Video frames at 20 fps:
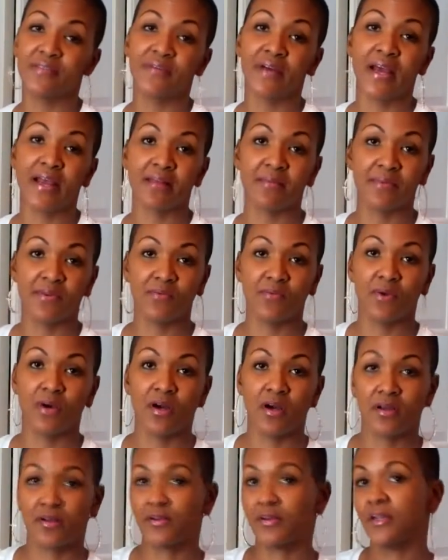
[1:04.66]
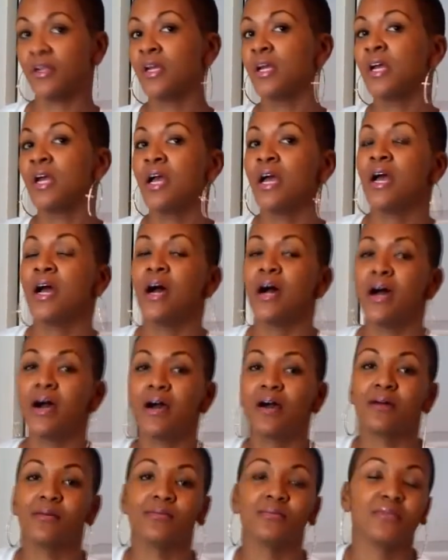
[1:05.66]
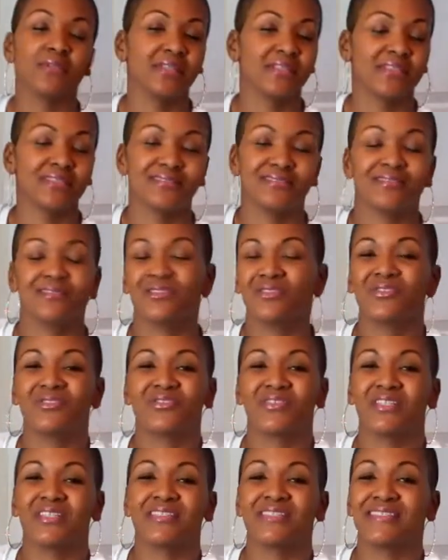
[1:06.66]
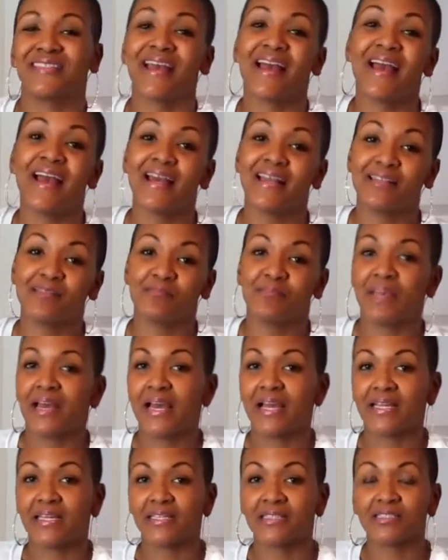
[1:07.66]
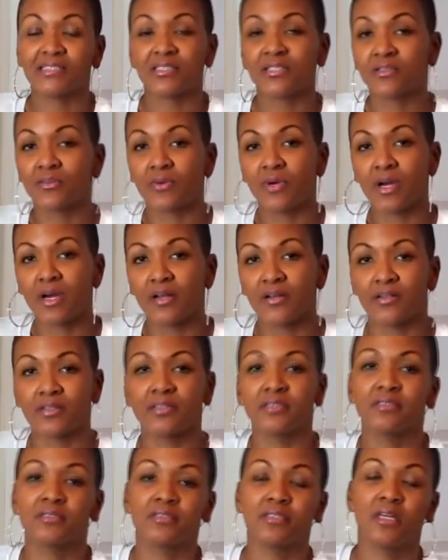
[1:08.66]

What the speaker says: vitamin water with nutrients added back into the water.